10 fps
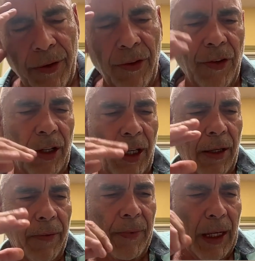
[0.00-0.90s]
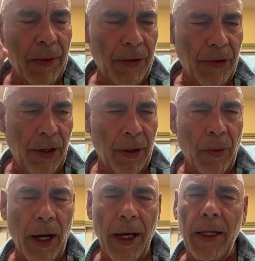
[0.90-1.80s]
see the
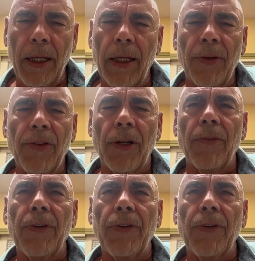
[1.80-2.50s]
rioting and stuff,